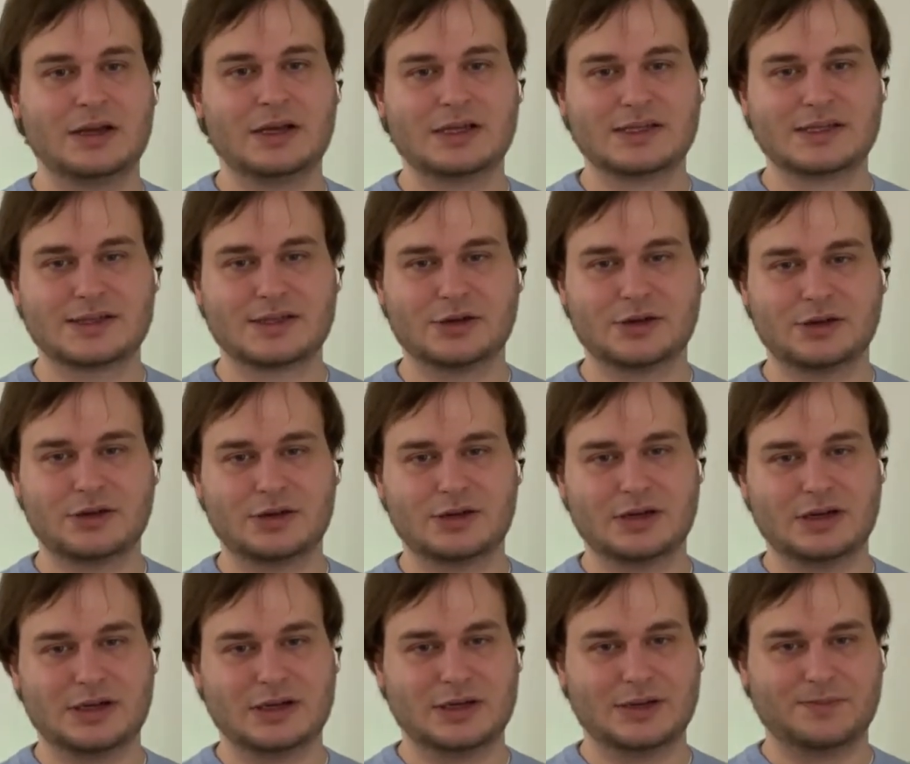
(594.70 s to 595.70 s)

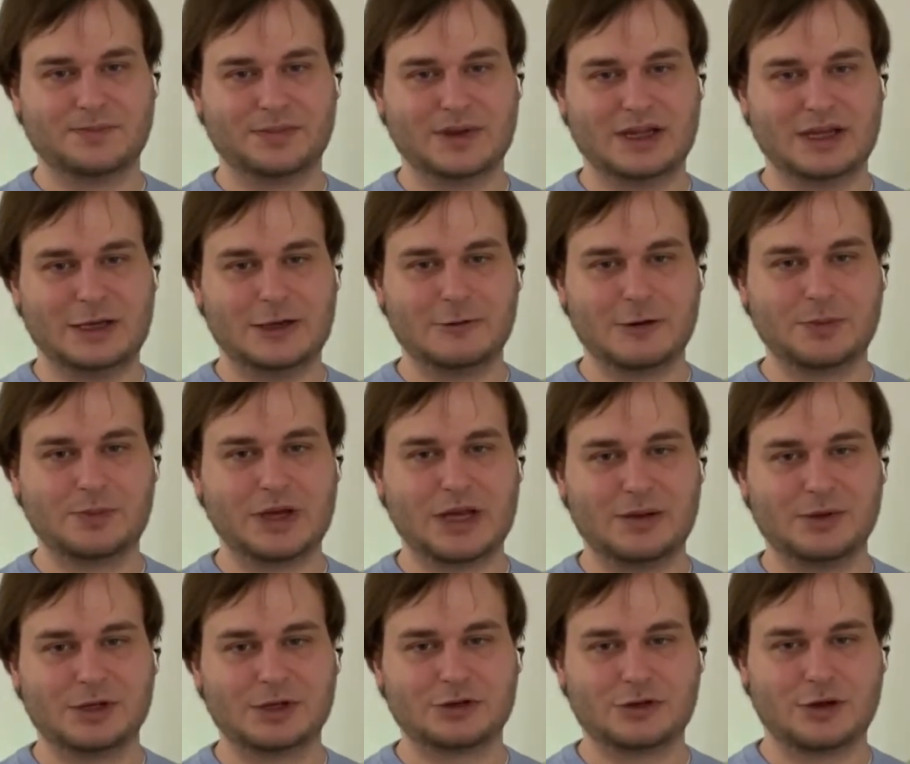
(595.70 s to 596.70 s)
So he won't be
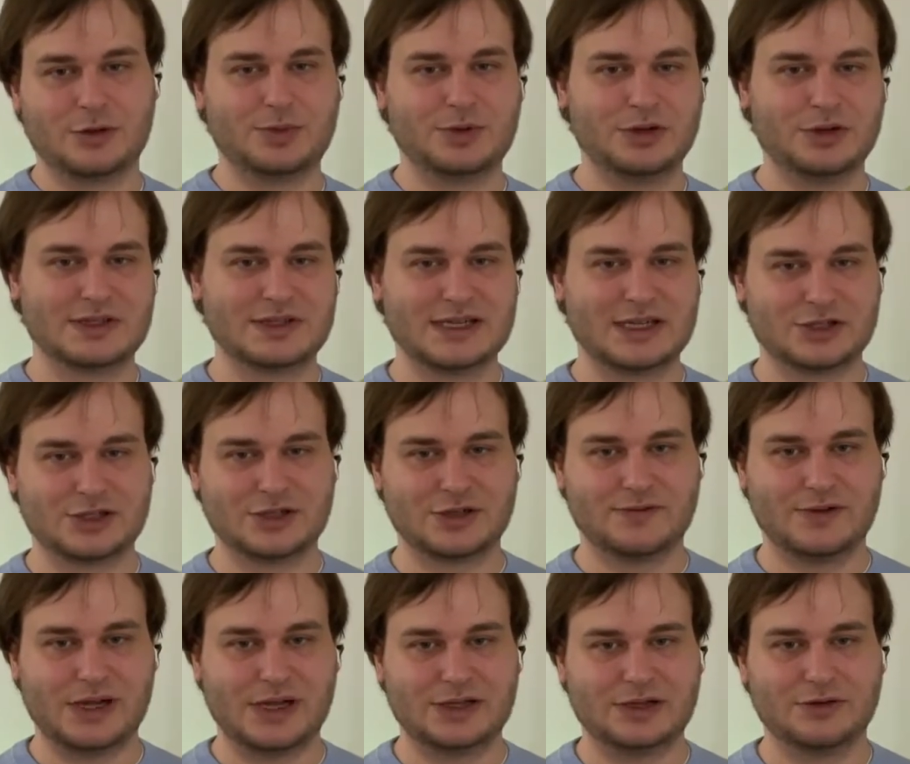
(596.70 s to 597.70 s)
able to compute such a
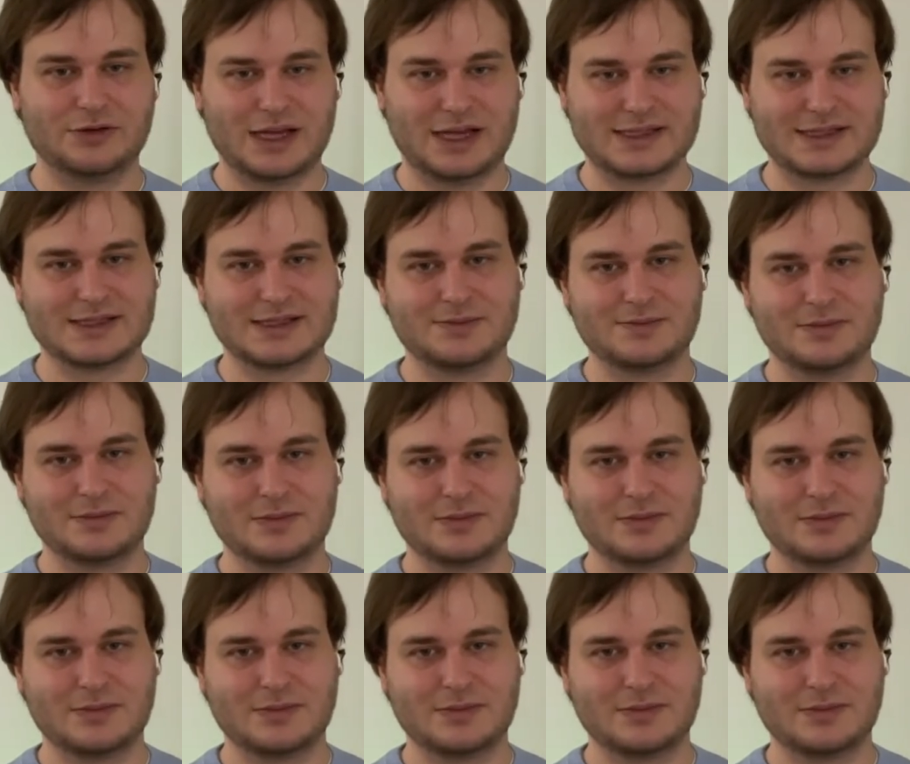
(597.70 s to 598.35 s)
value S